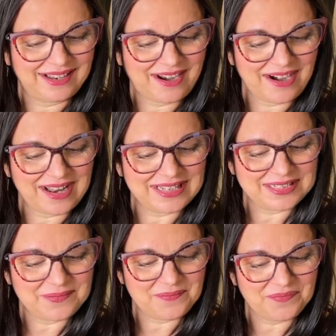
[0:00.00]
All
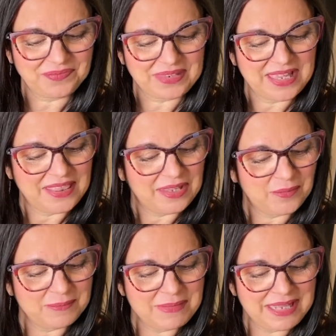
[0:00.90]
right. There
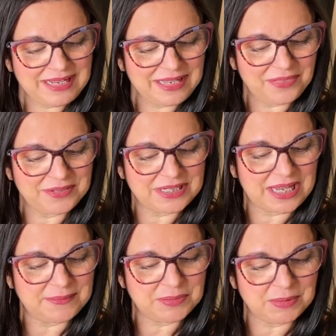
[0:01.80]
were many other
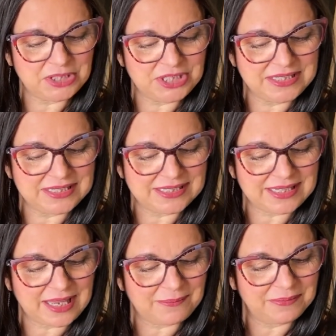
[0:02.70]
times when Jesus
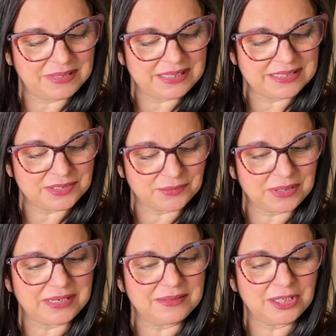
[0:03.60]
kept these
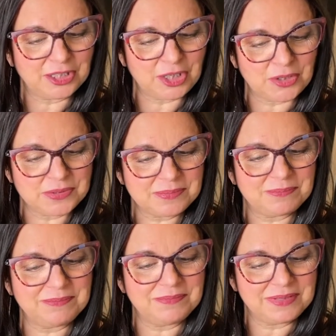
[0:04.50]
three close
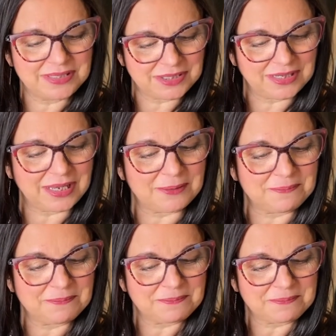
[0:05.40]
to
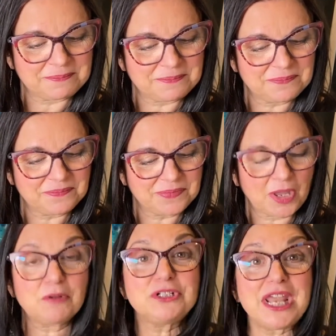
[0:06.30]
him.
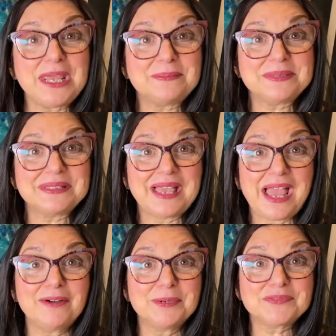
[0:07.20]
Oh, James.
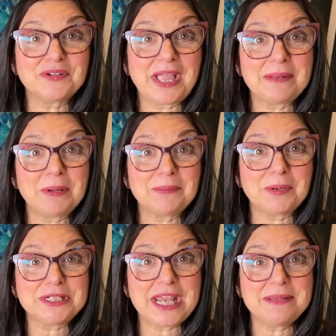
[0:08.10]
I almost forgot about
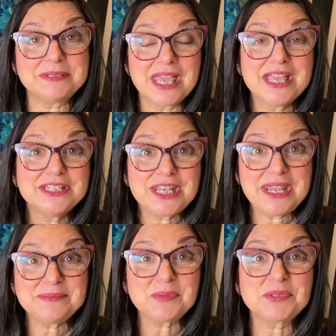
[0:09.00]
poor James.
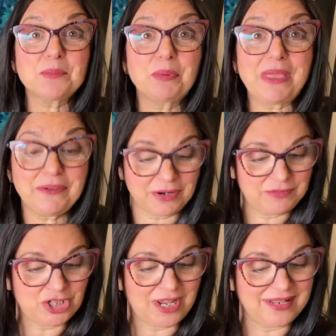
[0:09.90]
James was the brother of
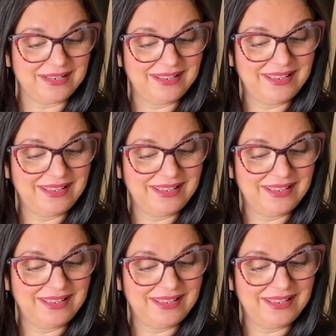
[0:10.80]
John.